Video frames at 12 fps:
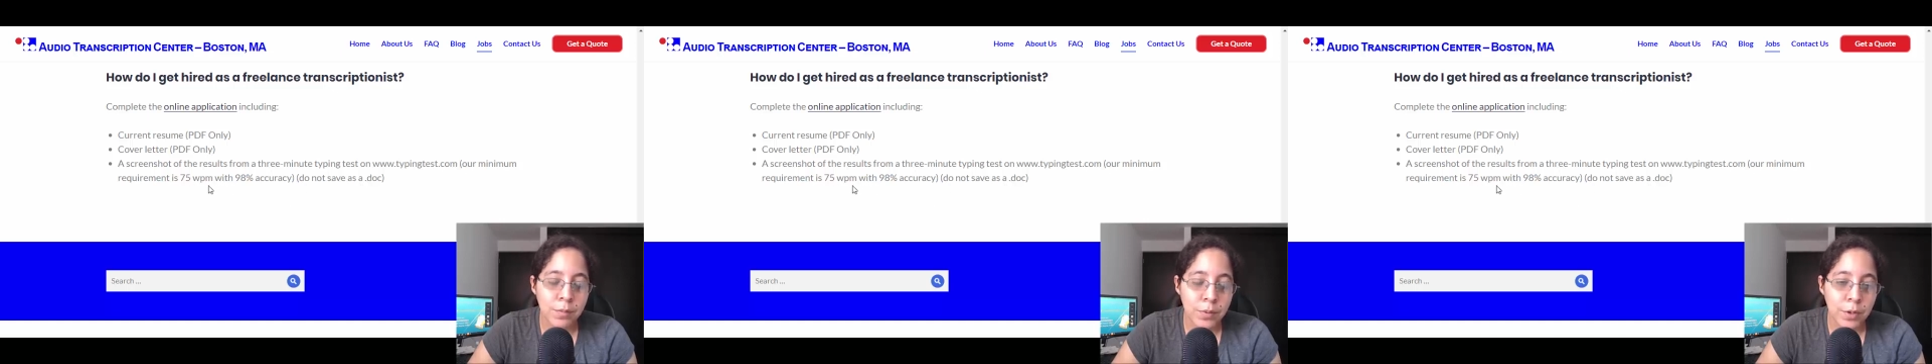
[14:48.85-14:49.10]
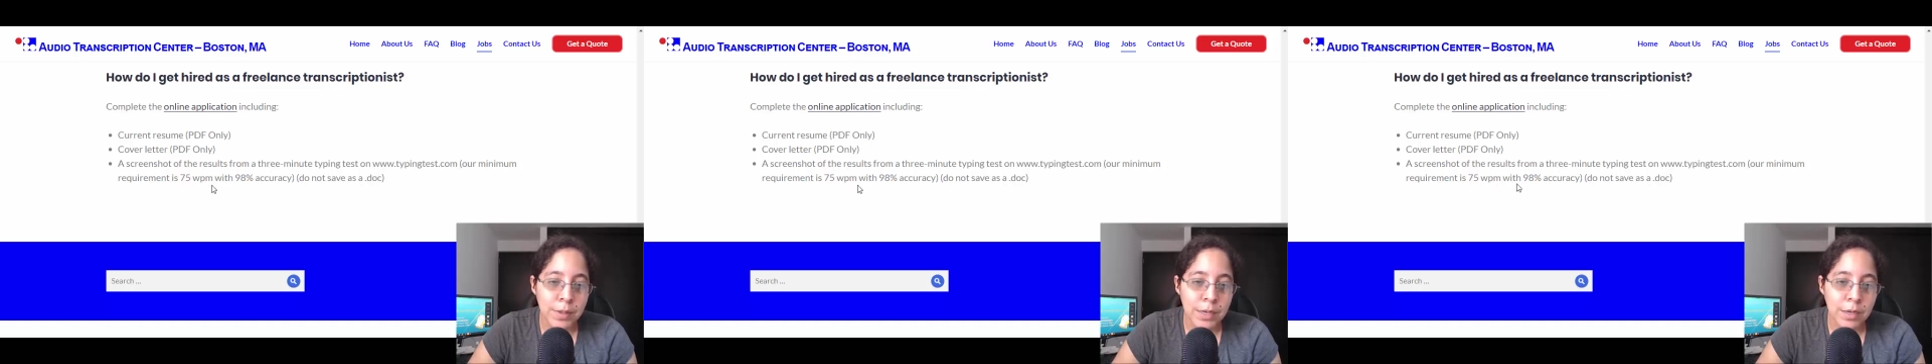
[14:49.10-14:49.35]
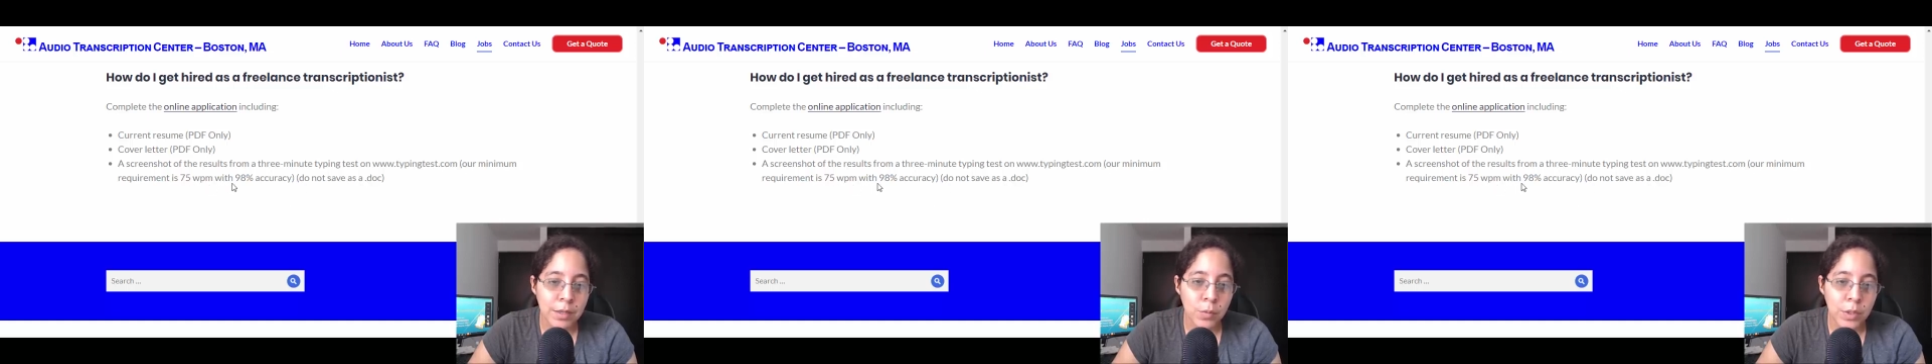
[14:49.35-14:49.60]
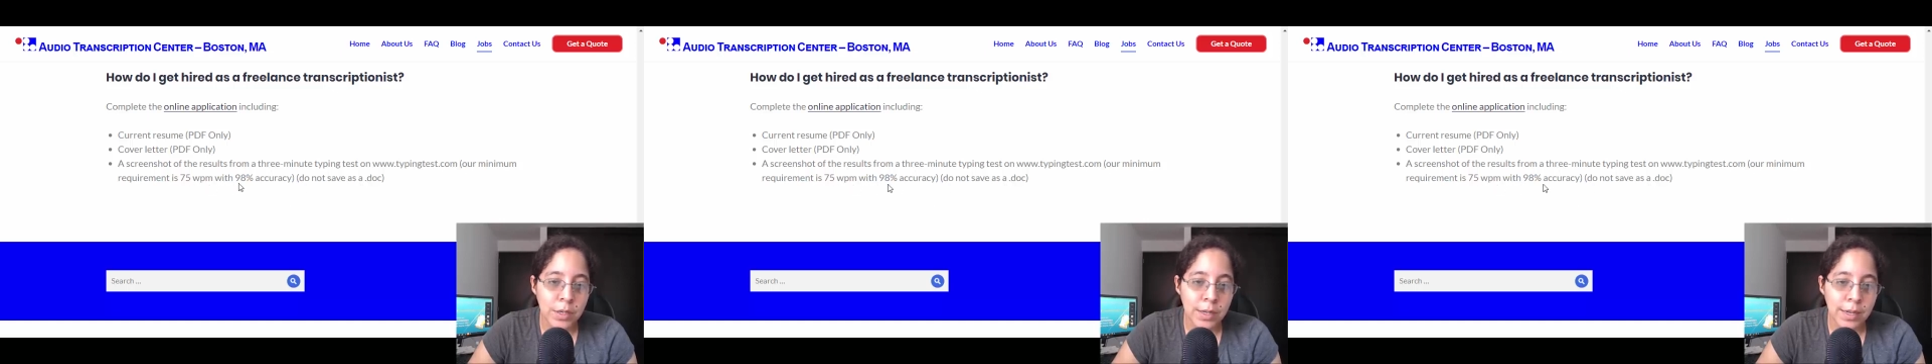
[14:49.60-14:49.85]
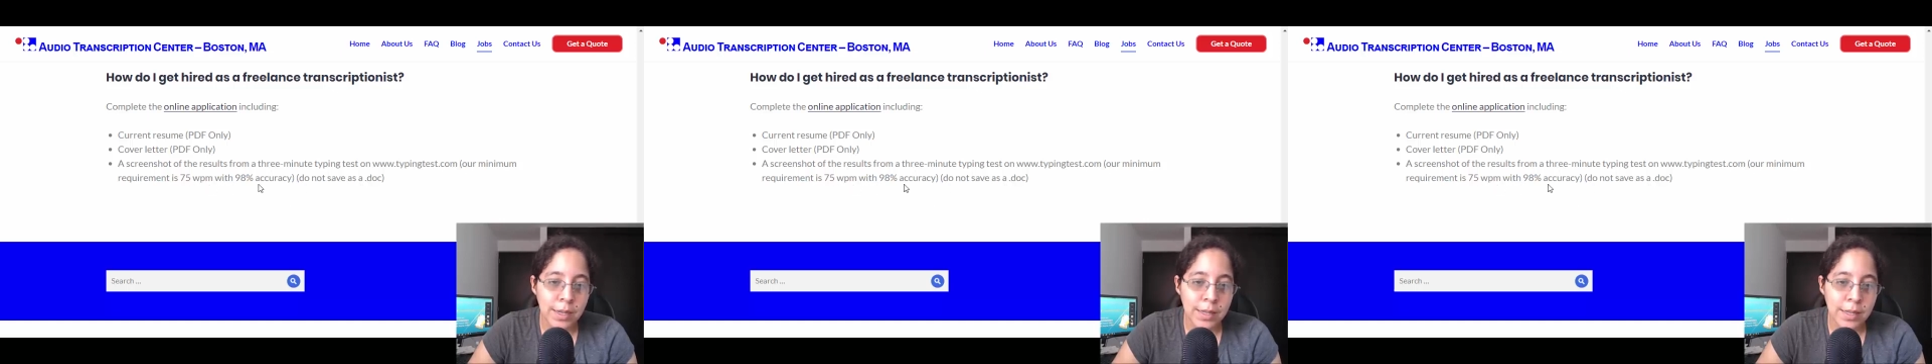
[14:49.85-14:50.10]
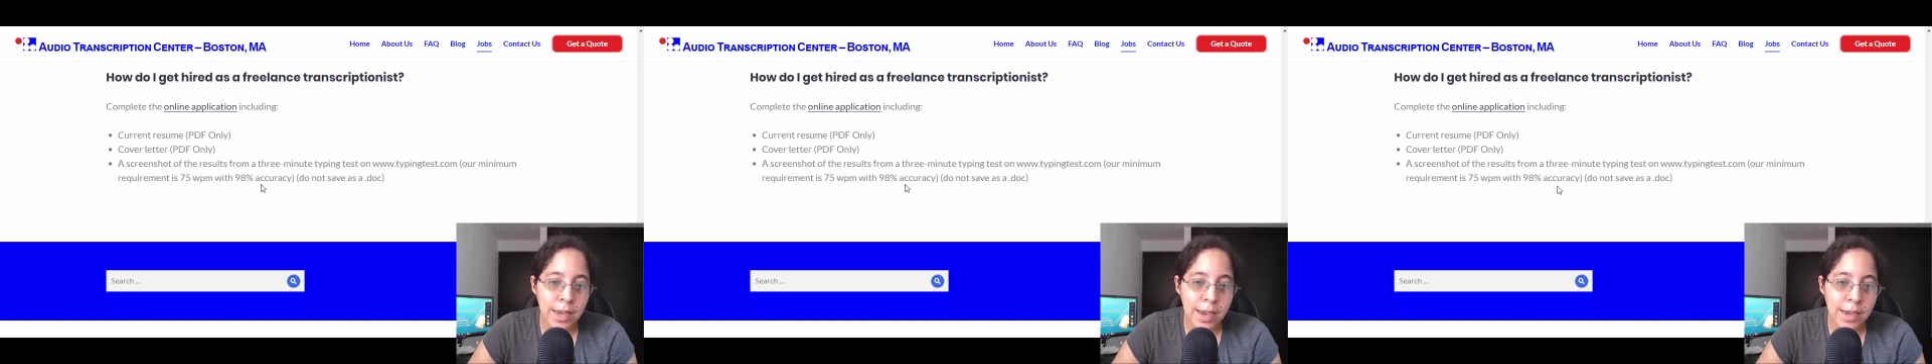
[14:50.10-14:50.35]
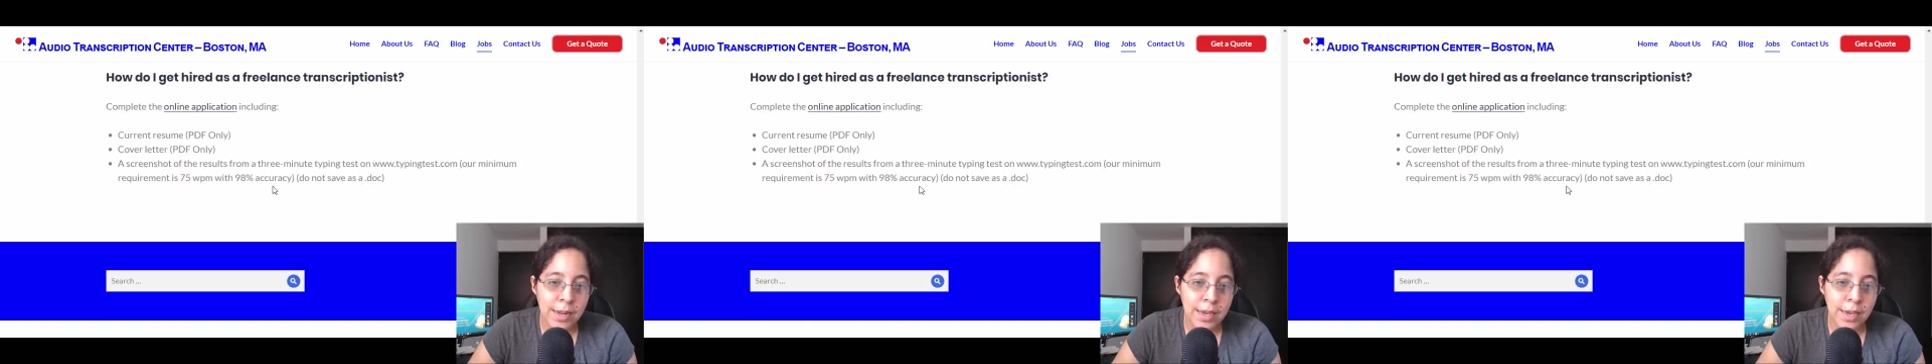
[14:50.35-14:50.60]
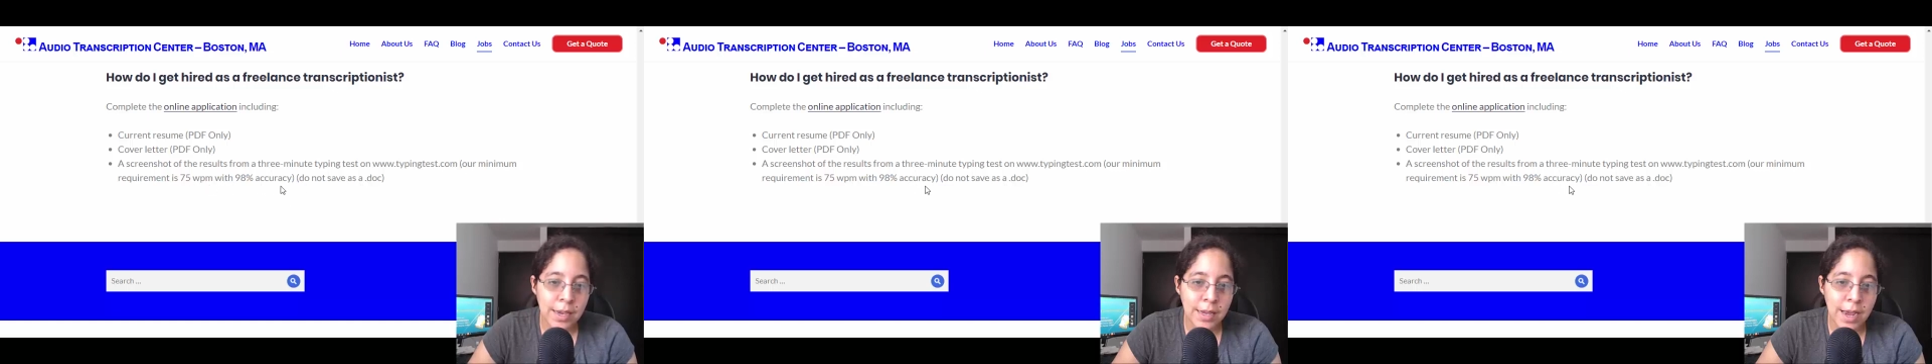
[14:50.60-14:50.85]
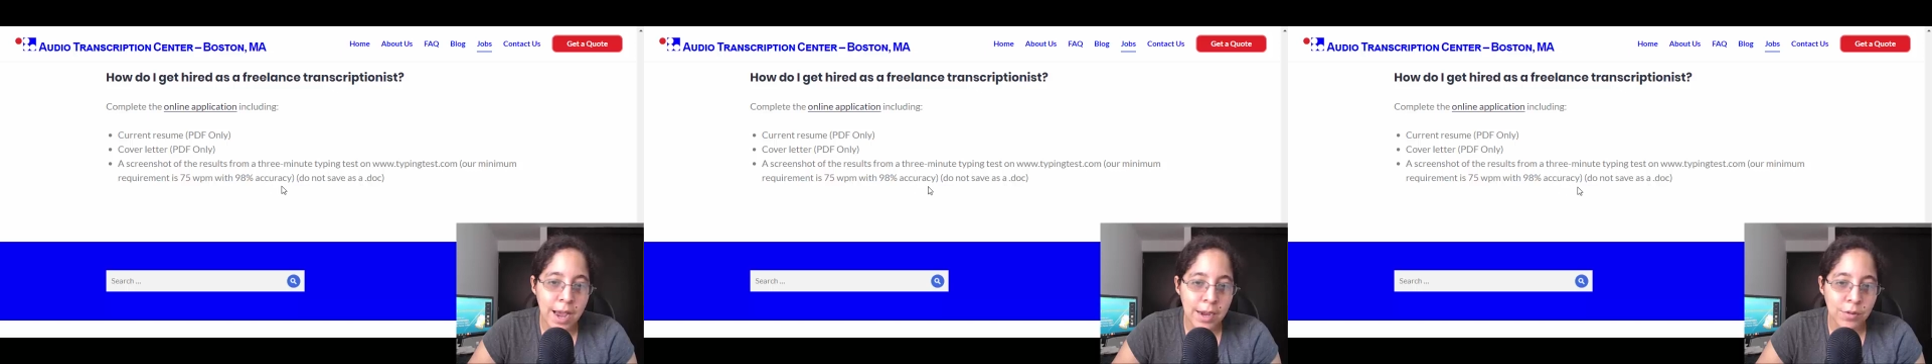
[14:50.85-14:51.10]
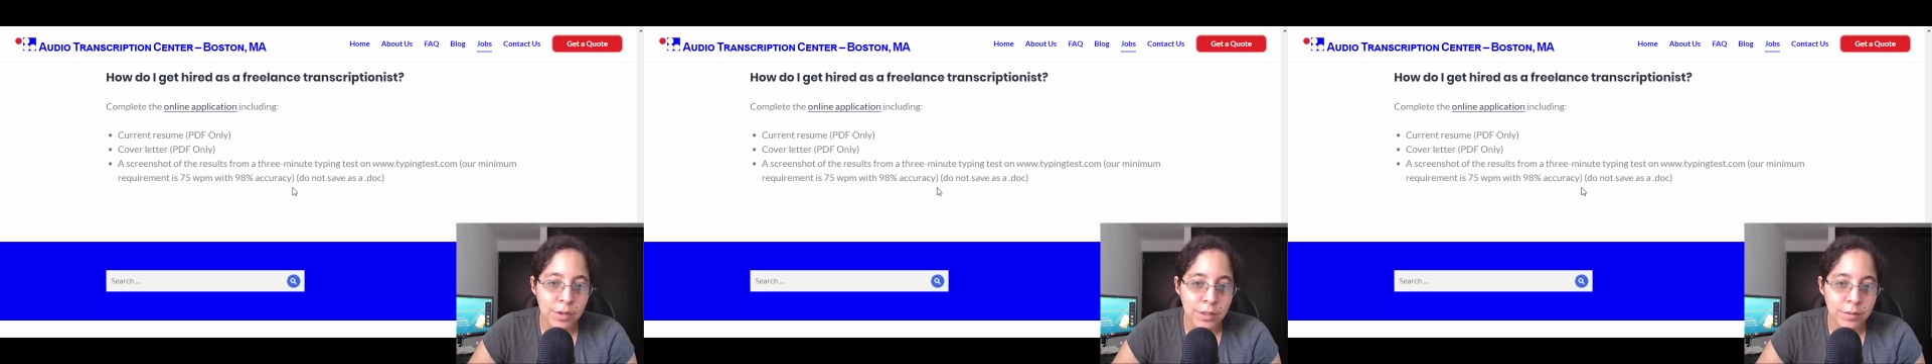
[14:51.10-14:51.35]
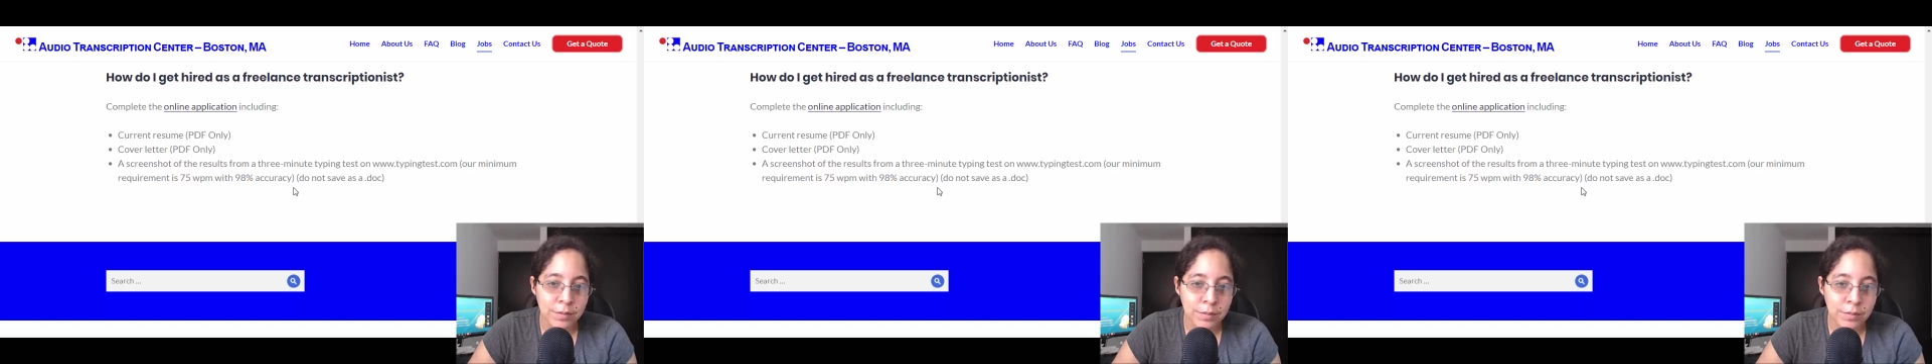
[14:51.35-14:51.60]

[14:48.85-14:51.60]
per minute with an 98 accurate.